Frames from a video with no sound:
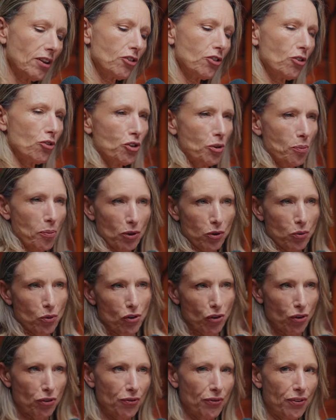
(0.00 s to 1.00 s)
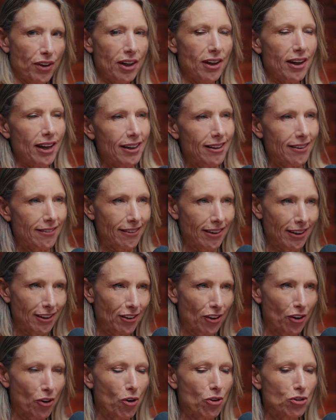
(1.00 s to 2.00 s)
A sociopath will not feel anything in
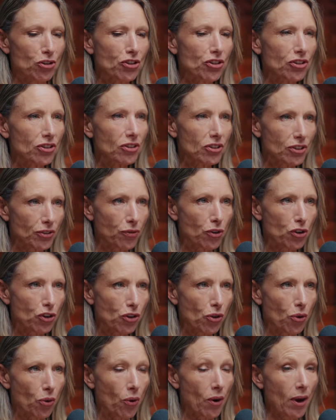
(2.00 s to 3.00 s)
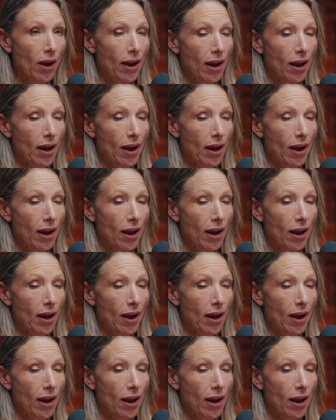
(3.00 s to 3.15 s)
their conscience, for sure.